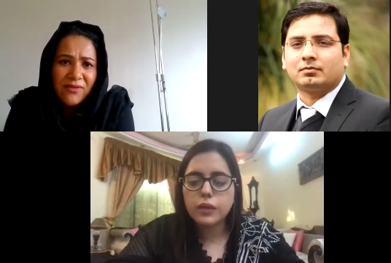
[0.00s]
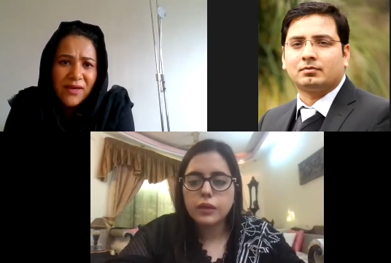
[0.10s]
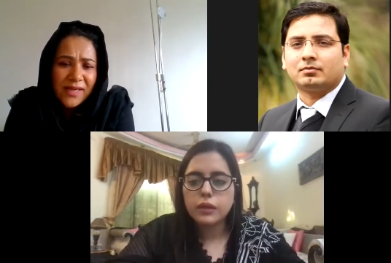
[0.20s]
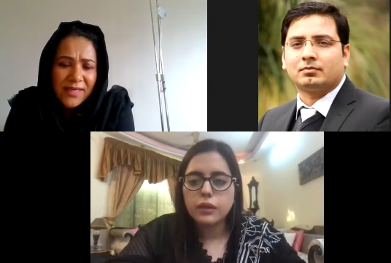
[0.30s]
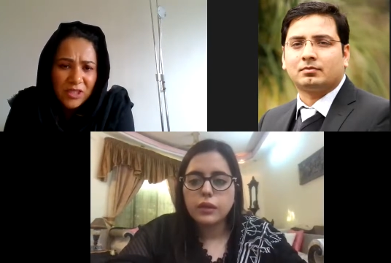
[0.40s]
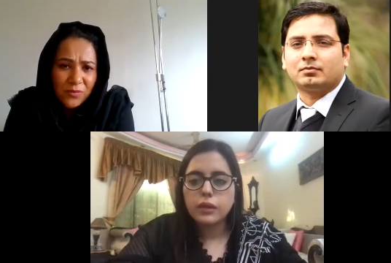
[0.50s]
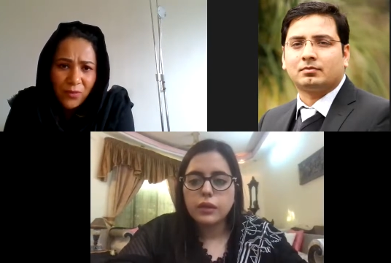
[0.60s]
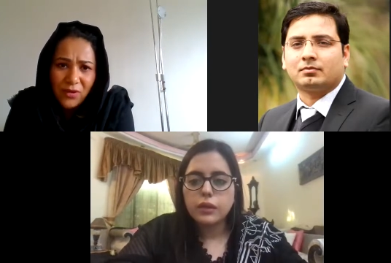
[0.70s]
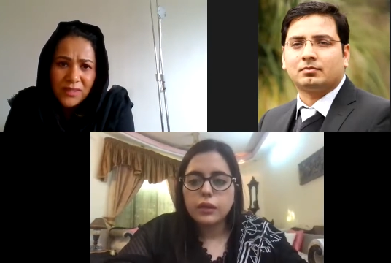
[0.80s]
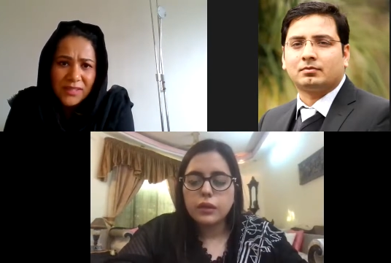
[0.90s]
Speaker 1: and racist
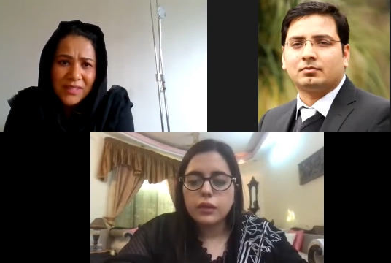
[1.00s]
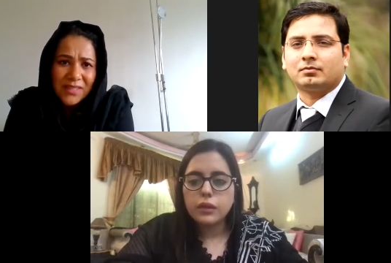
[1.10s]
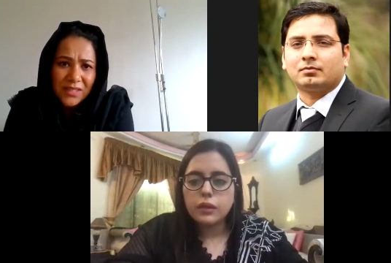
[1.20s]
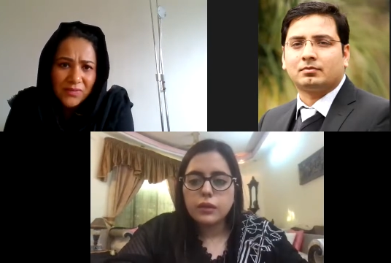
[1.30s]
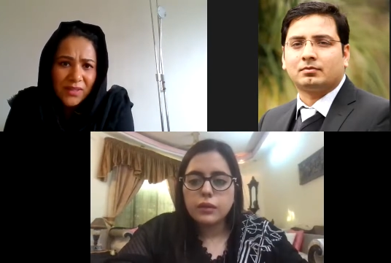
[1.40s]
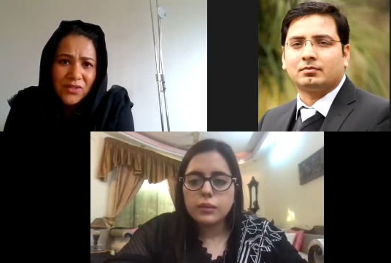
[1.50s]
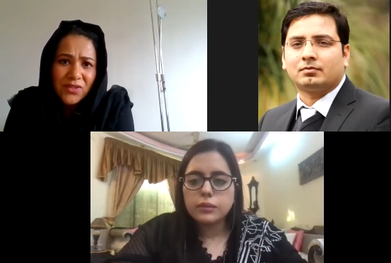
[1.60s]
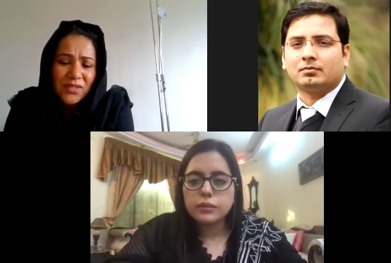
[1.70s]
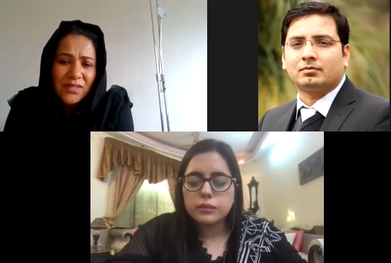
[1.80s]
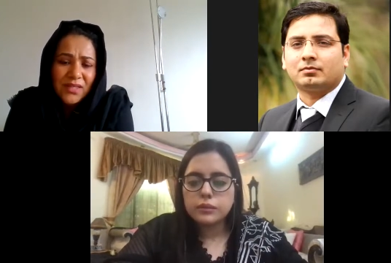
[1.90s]
policies and
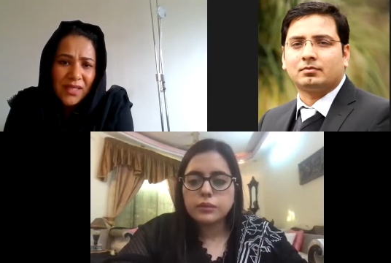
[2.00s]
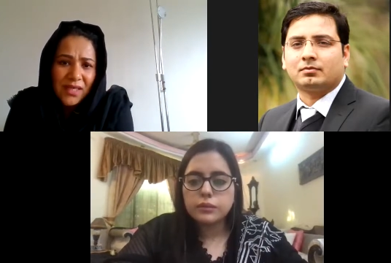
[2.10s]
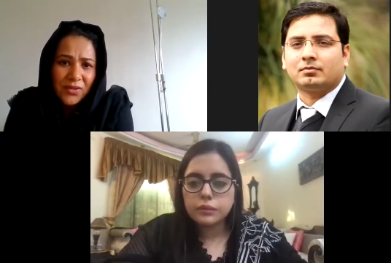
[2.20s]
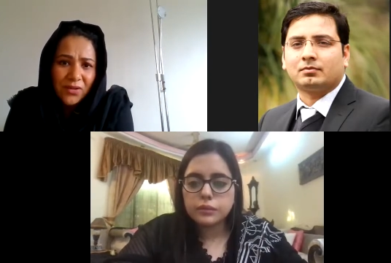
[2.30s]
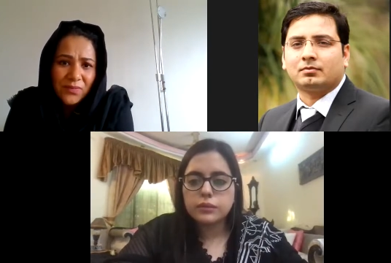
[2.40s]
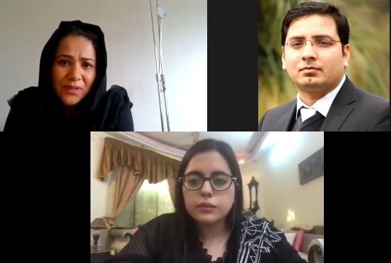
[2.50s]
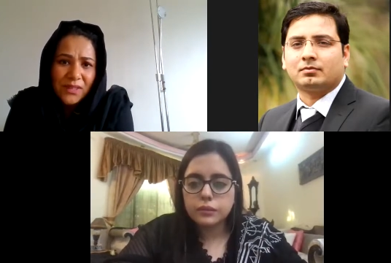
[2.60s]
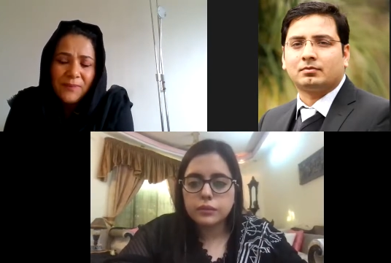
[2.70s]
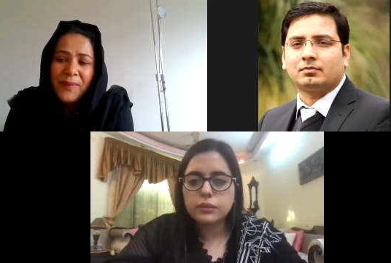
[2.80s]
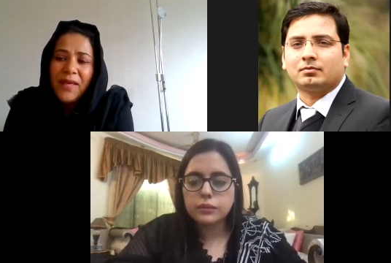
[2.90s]
strategies that he adopted,
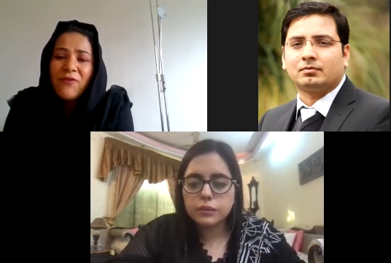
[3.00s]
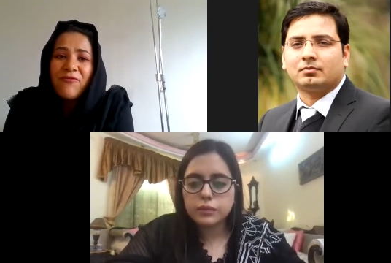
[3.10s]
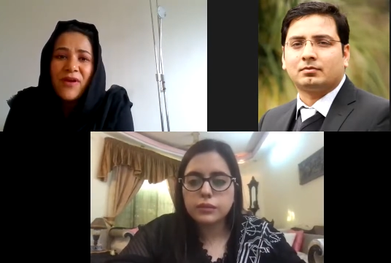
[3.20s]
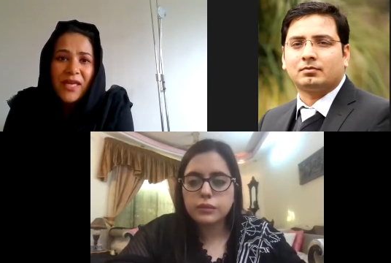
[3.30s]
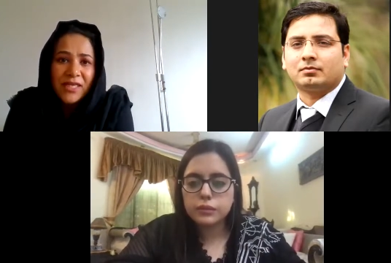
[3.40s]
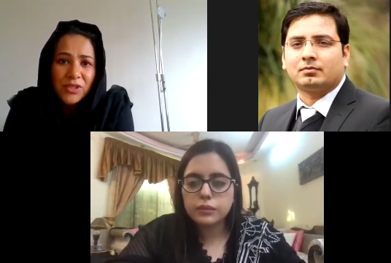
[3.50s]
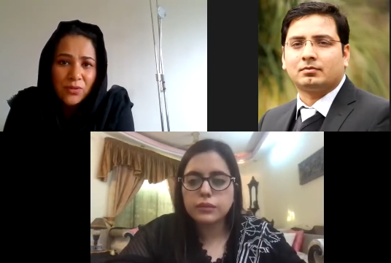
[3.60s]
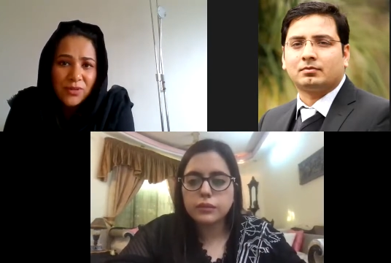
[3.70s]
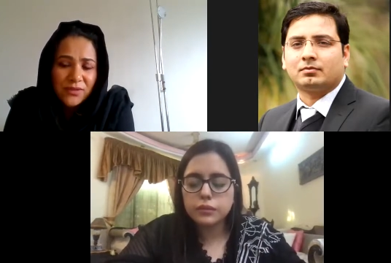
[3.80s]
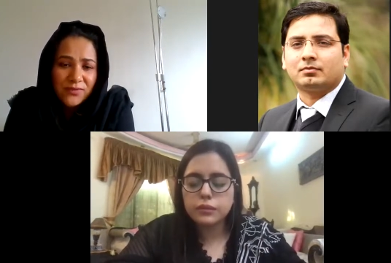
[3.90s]
very
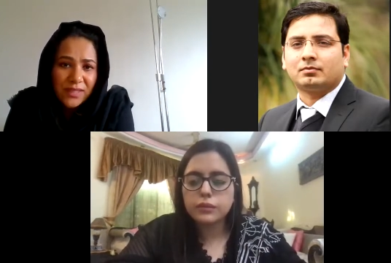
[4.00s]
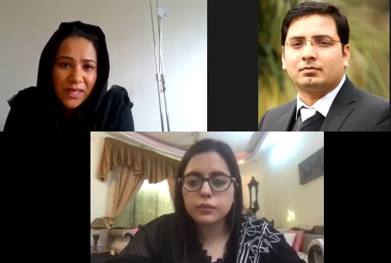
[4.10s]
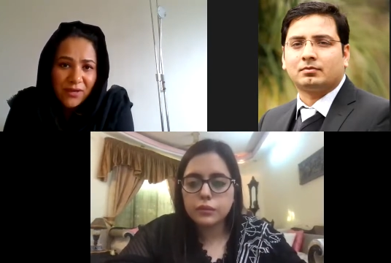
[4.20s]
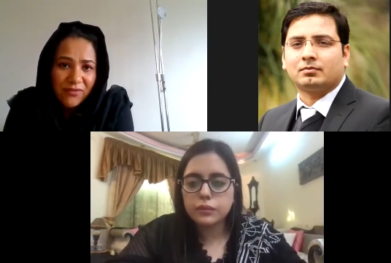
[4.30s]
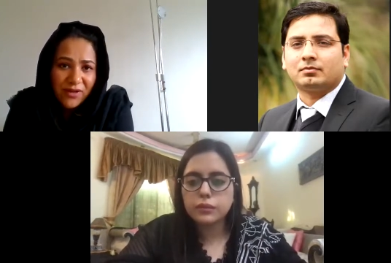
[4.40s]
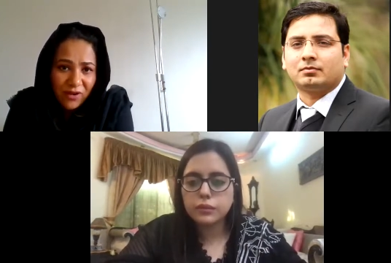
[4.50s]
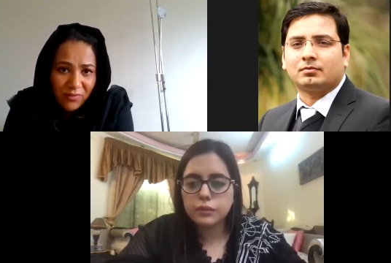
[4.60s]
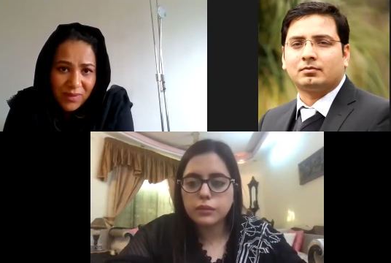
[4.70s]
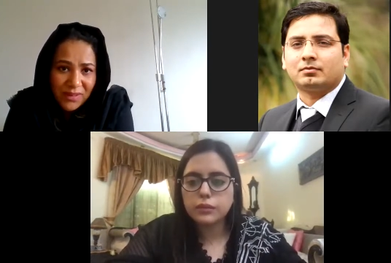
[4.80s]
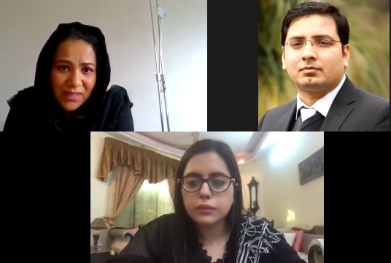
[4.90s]
exclusive style of
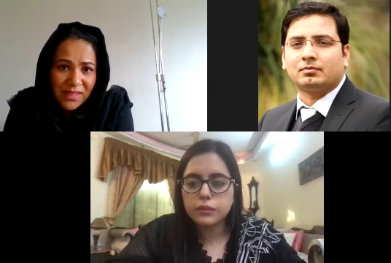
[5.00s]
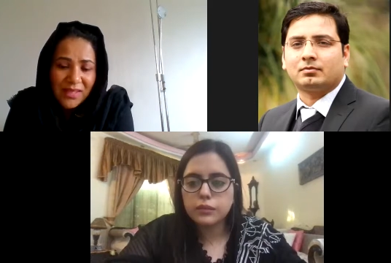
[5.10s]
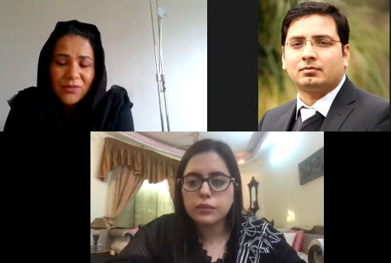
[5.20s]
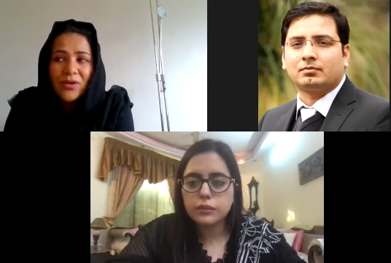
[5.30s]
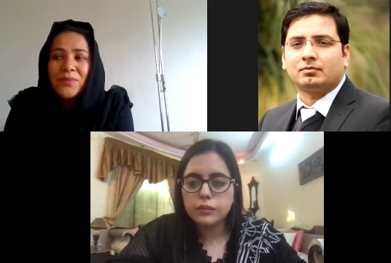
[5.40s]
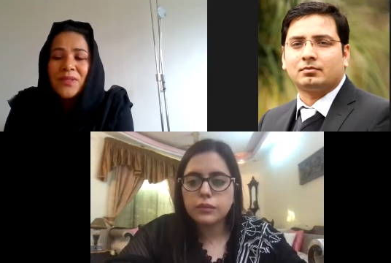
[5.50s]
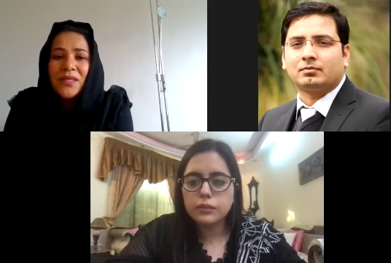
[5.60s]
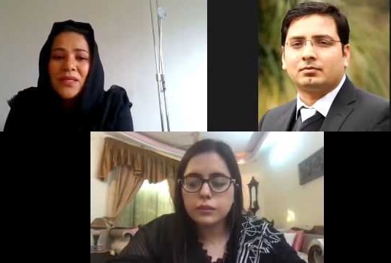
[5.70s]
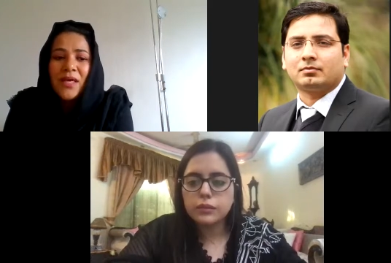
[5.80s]
government that he adopted,